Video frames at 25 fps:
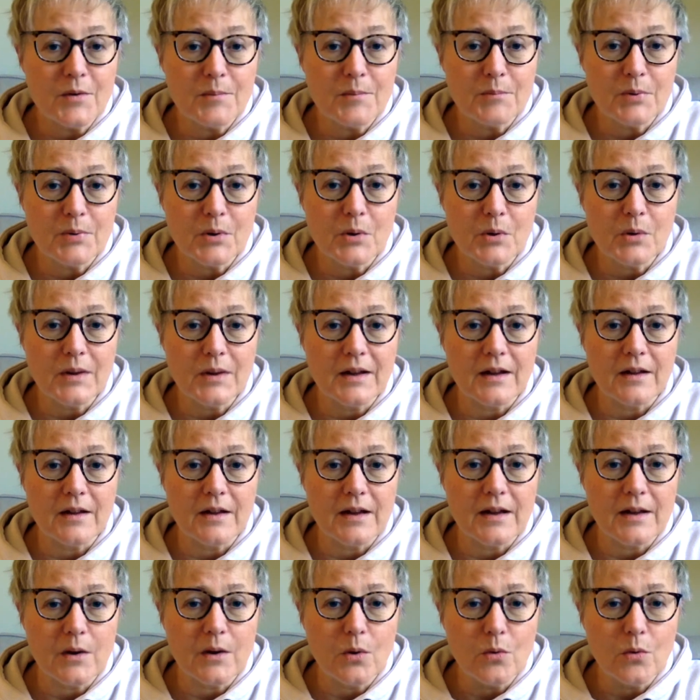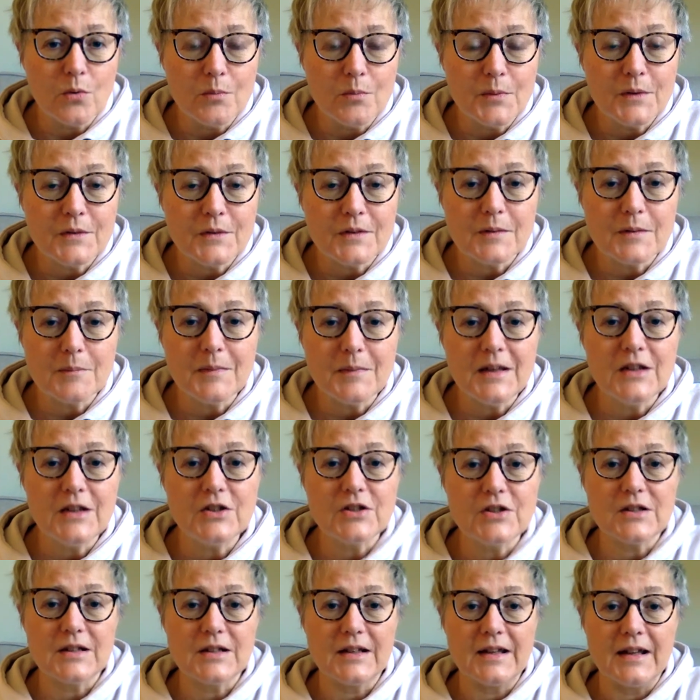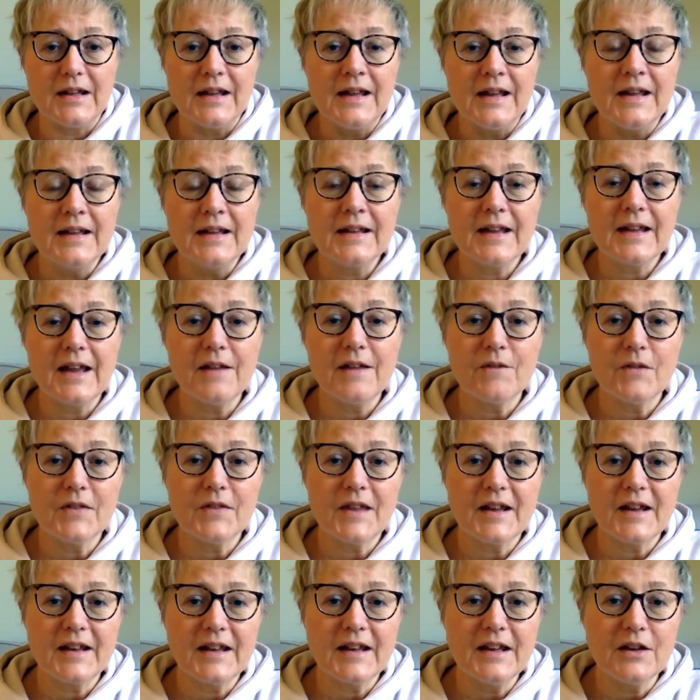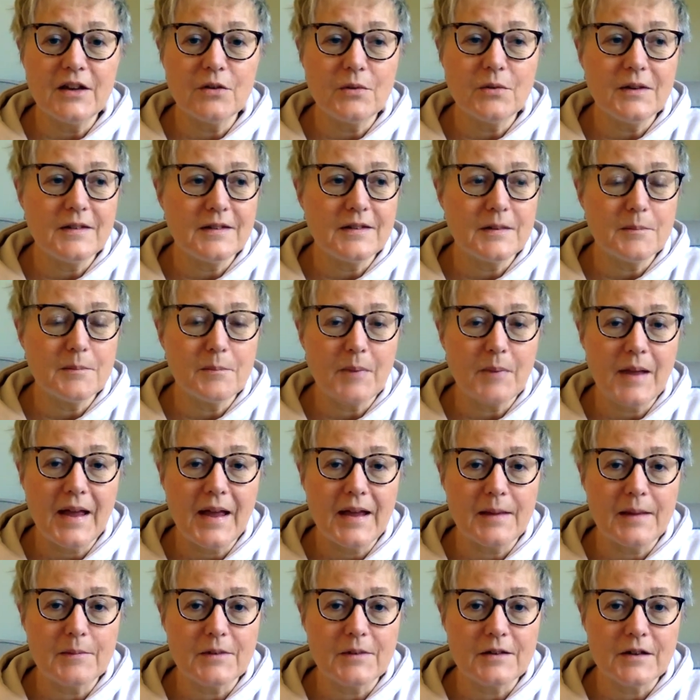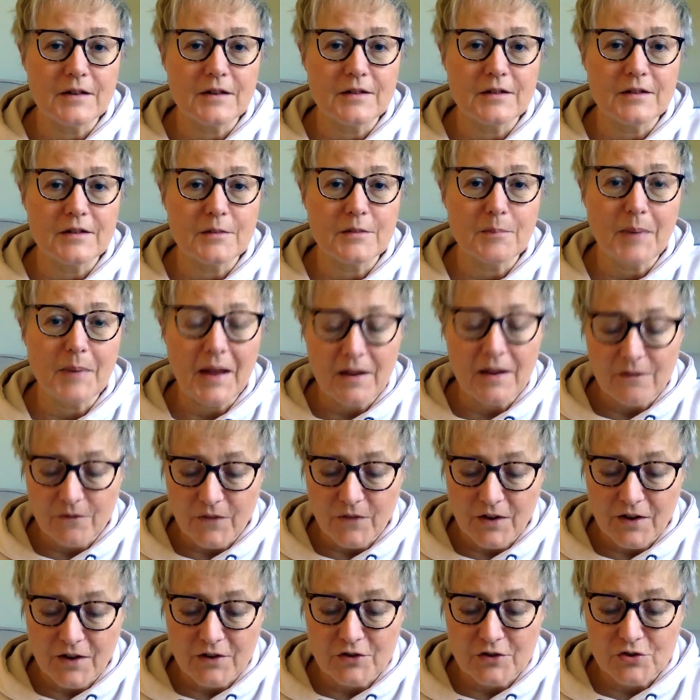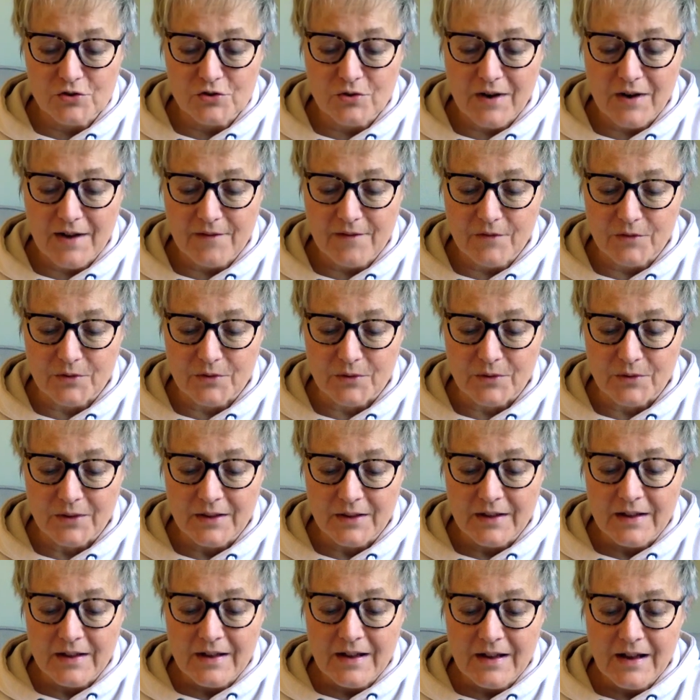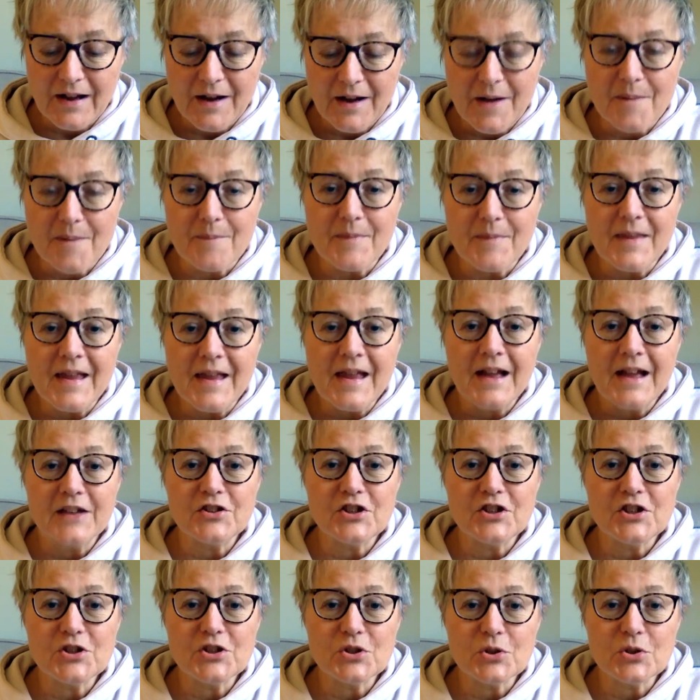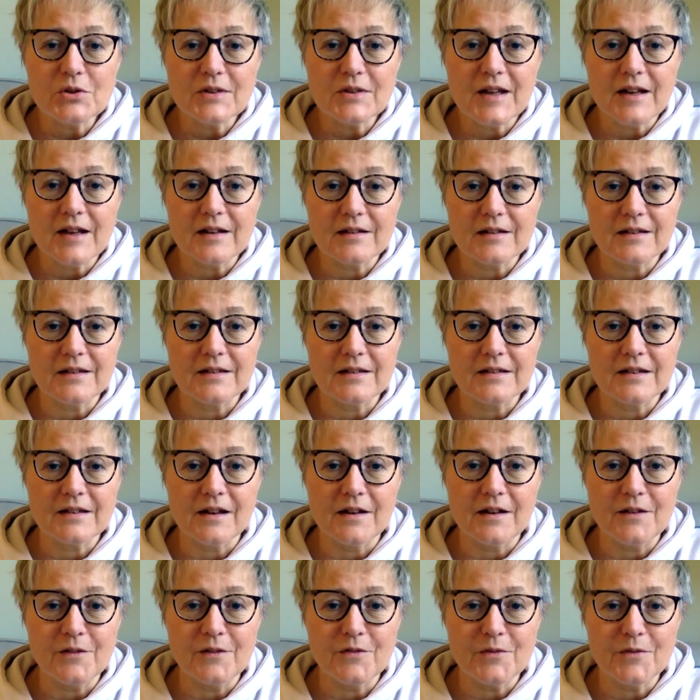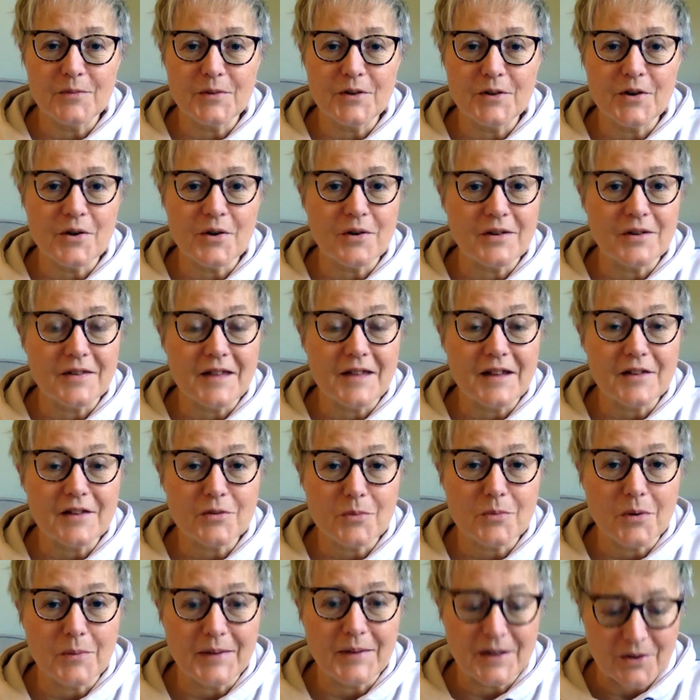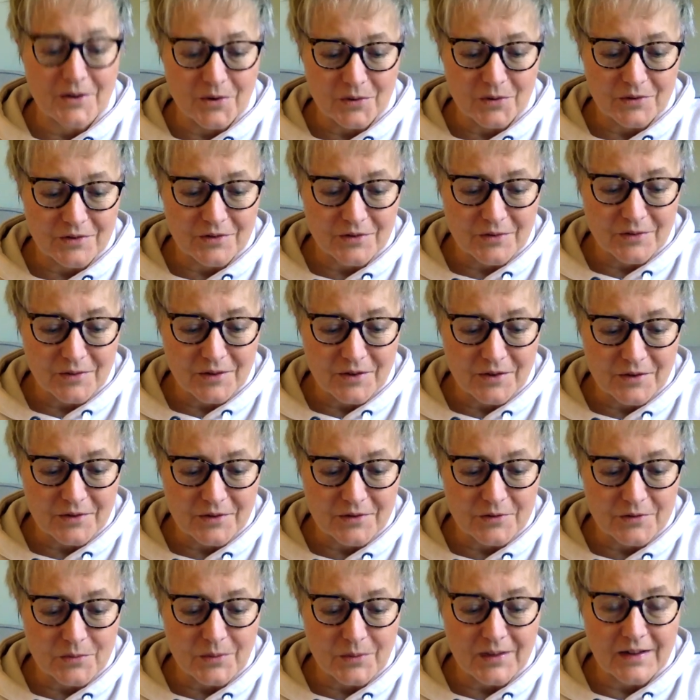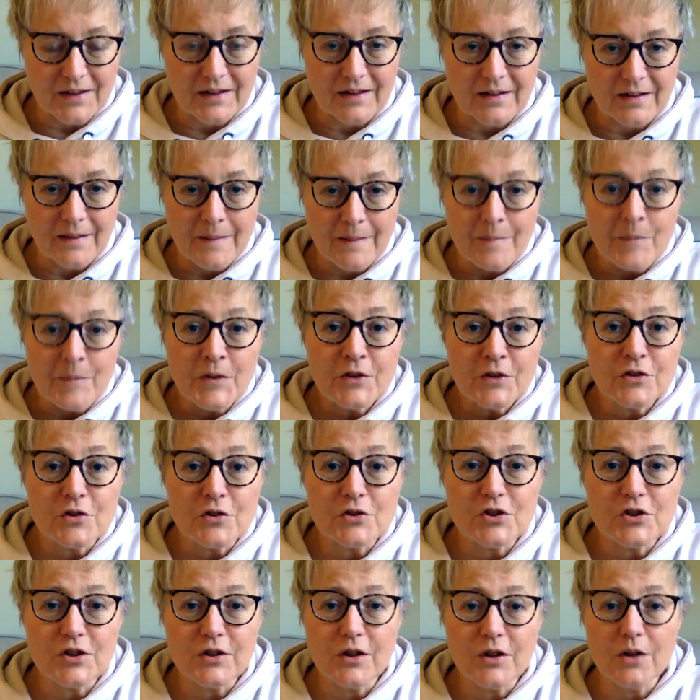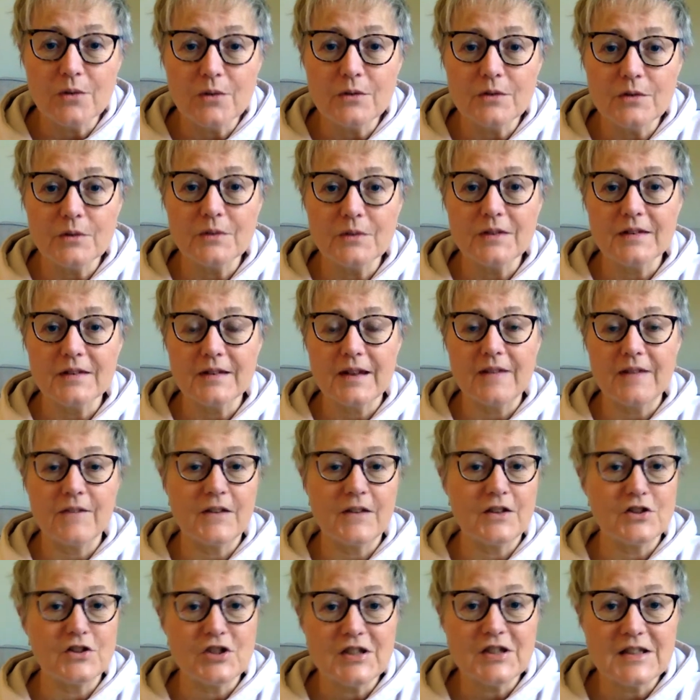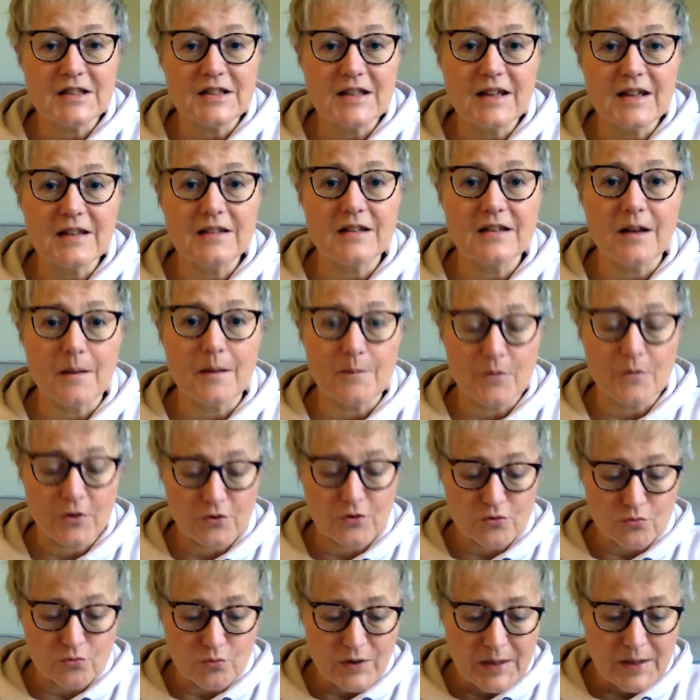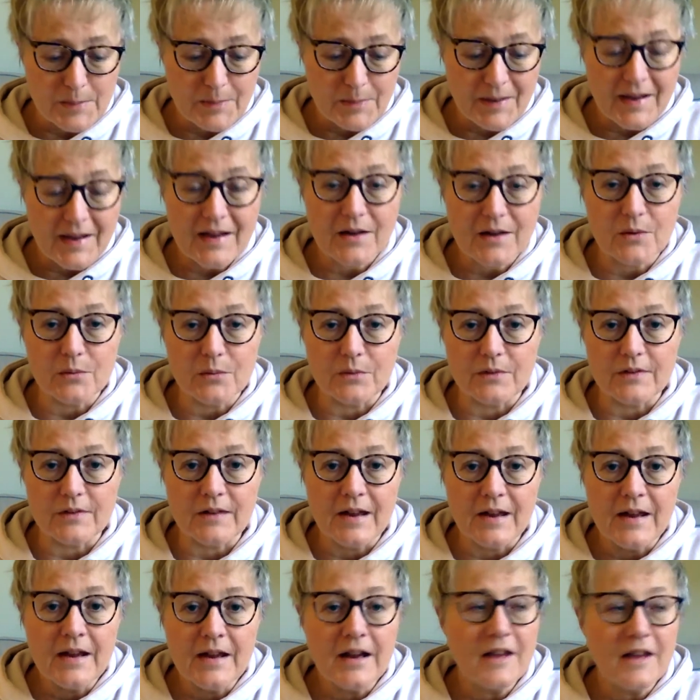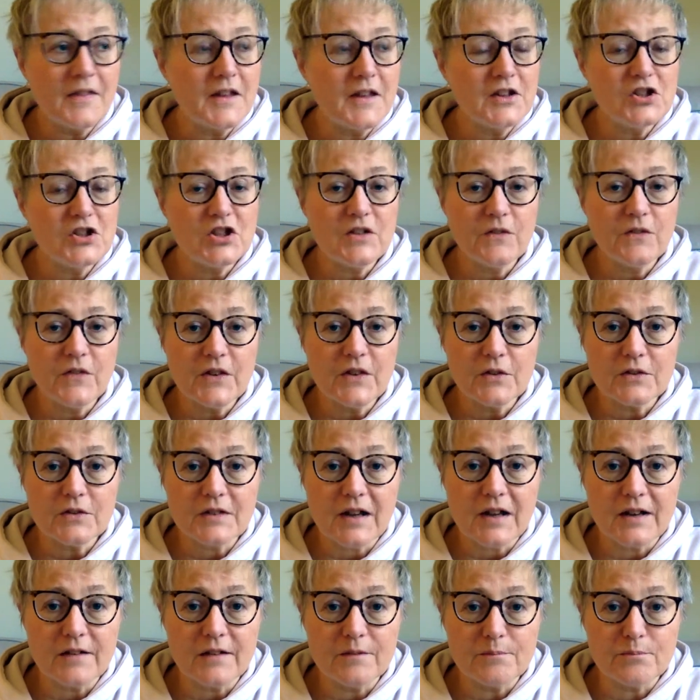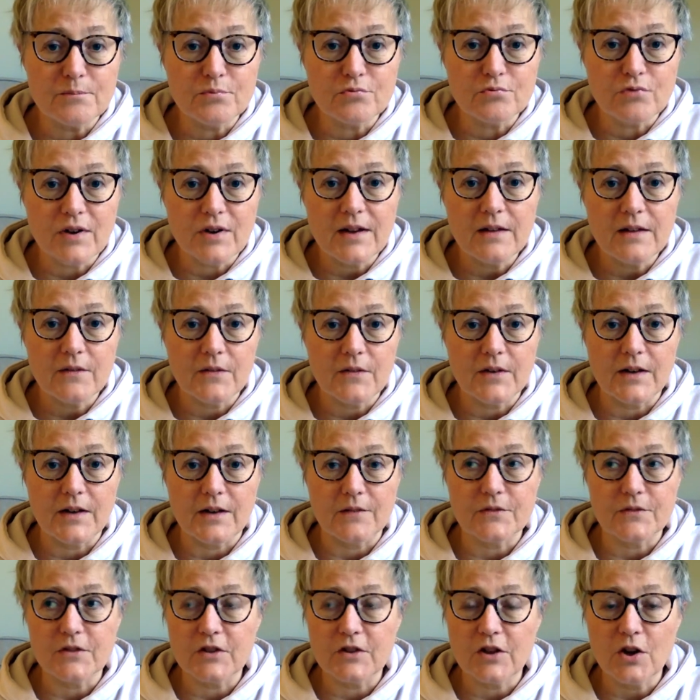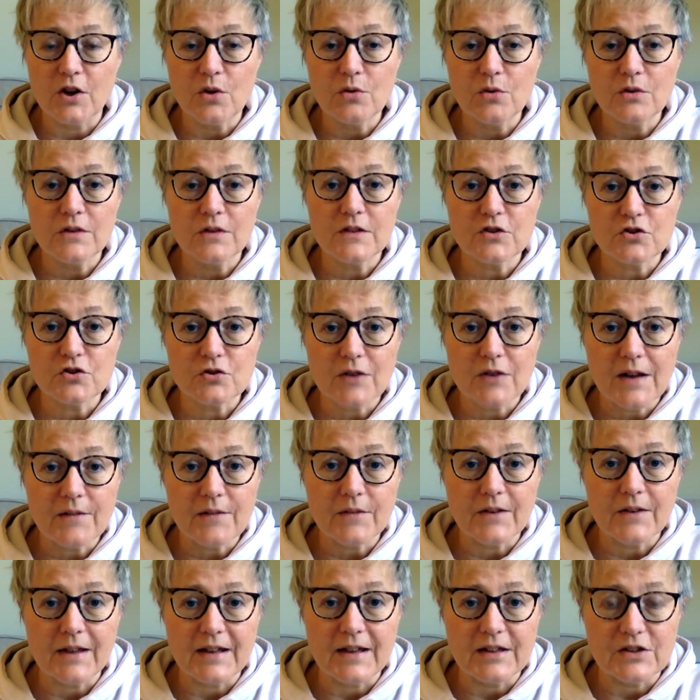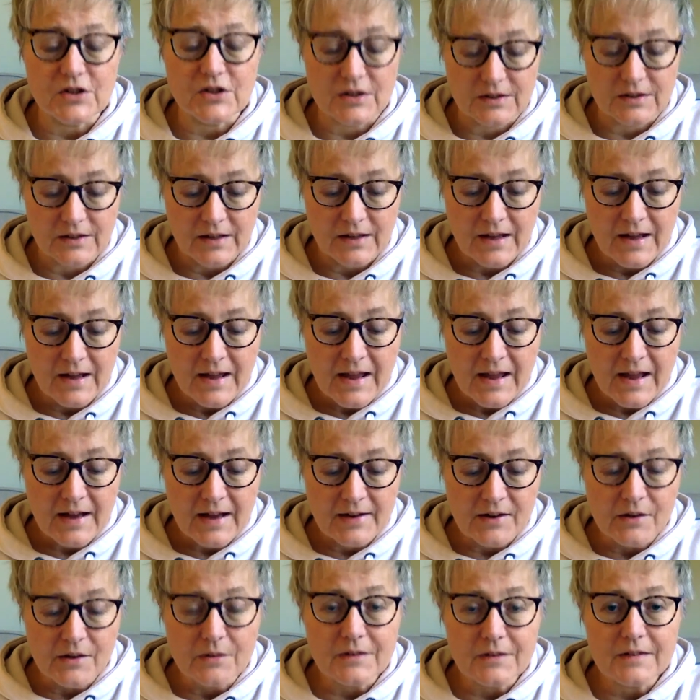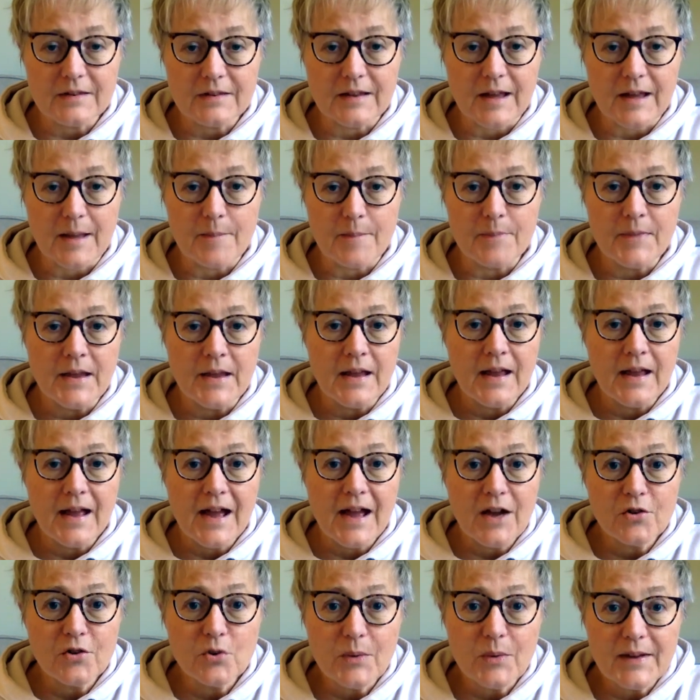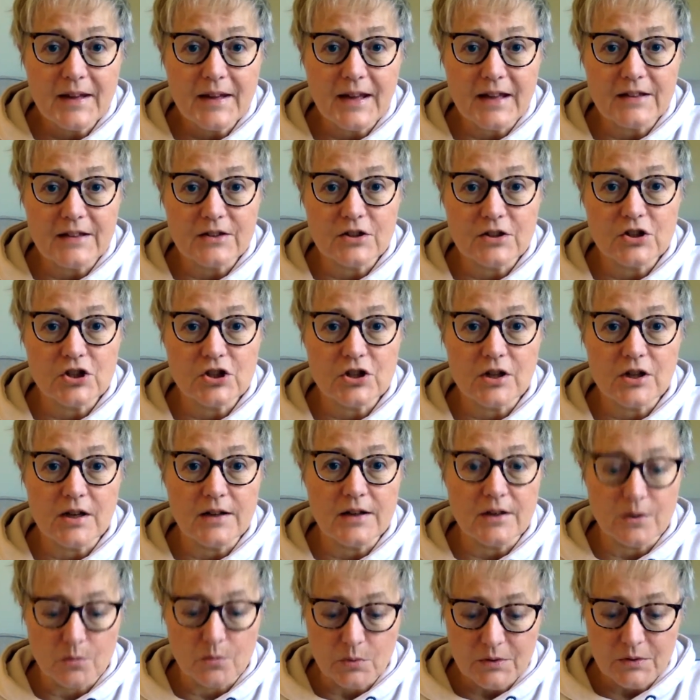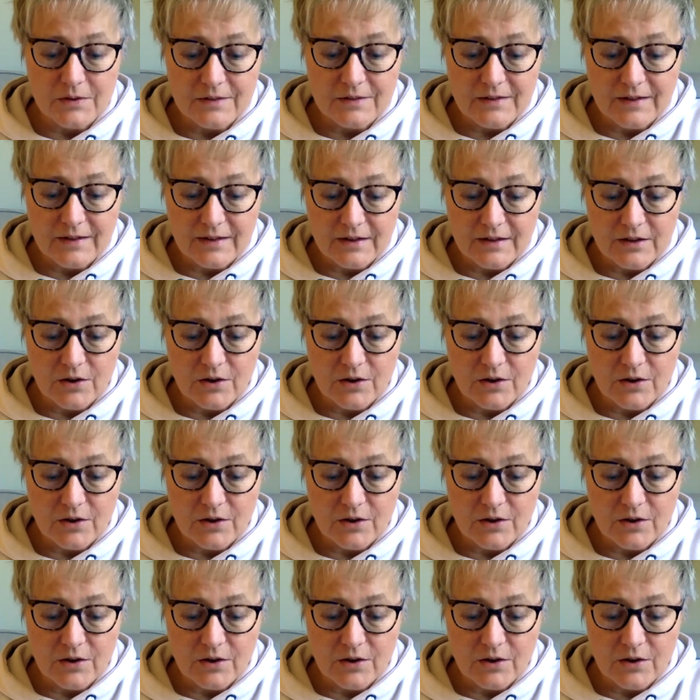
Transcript: employer almost immediately gave her that increase in pay and started to pay for her travel. Um, and she took that as a sign from God. And that's where we got to last week. So she goes on saving and she saves up three pounds. And then she feels kind of brave enough to go to the travel agent and ask them, How do I get to China? What does it